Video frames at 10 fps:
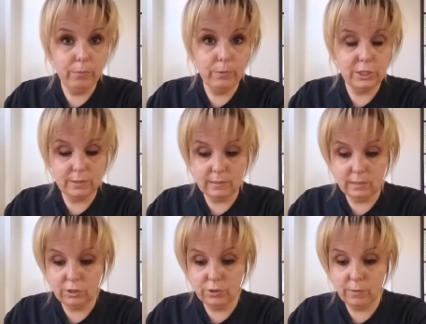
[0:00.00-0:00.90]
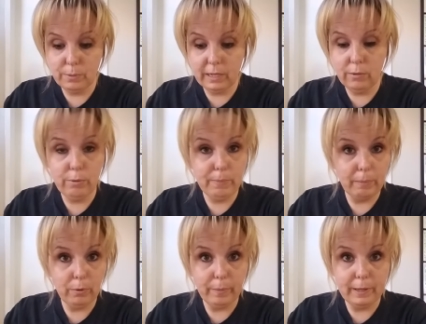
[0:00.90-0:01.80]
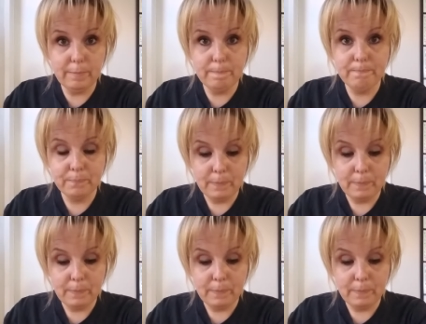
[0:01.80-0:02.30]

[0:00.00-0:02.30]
which is citrus blend with peppermint.